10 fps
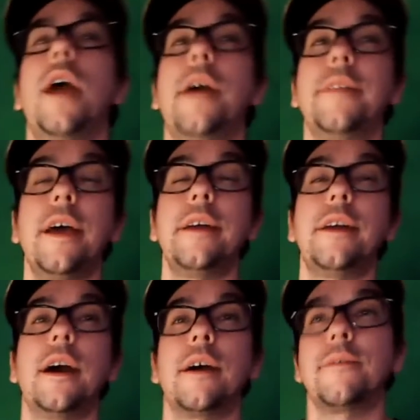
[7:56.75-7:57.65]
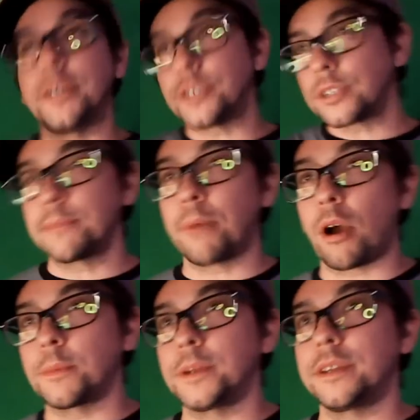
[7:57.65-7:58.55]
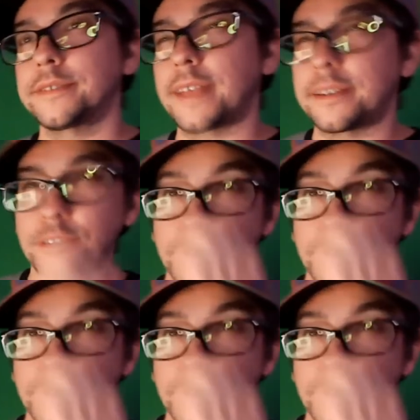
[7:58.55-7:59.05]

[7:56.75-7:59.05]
And then eventually Barbara does that